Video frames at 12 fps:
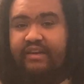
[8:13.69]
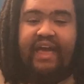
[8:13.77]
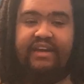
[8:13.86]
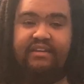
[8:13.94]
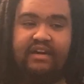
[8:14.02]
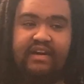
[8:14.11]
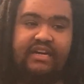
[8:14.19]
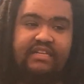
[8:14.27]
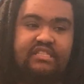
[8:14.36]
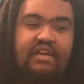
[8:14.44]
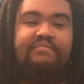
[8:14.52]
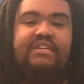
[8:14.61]
And
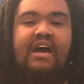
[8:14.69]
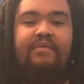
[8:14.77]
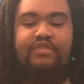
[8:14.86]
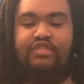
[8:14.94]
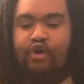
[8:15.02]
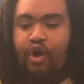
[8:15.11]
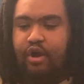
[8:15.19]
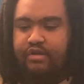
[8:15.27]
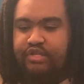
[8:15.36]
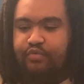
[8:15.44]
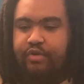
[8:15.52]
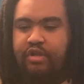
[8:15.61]
sometimes it's
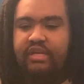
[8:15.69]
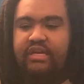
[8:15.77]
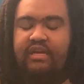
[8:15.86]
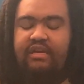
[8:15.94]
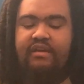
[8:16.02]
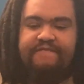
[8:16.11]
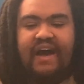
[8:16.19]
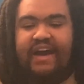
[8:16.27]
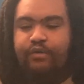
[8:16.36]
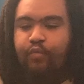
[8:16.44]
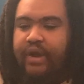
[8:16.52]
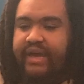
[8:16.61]
hard to really
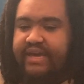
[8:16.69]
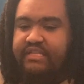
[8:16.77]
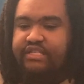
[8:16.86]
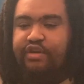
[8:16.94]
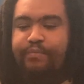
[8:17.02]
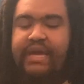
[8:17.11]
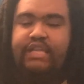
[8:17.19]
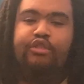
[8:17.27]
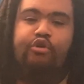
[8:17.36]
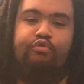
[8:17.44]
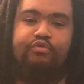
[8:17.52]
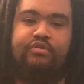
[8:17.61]
find ways to make
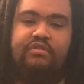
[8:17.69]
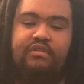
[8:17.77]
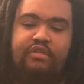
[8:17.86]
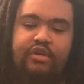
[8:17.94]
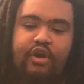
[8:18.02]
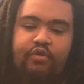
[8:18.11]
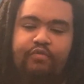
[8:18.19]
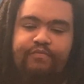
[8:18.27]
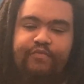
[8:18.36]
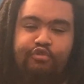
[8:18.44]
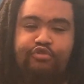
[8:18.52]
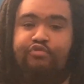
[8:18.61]
those
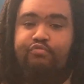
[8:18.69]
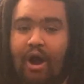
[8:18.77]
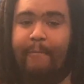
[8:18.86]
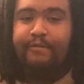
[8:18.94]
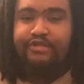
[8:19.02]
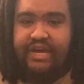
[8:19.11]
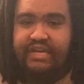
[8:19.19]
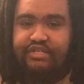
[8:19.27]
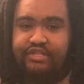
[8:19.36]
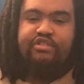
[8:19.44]
proper changes.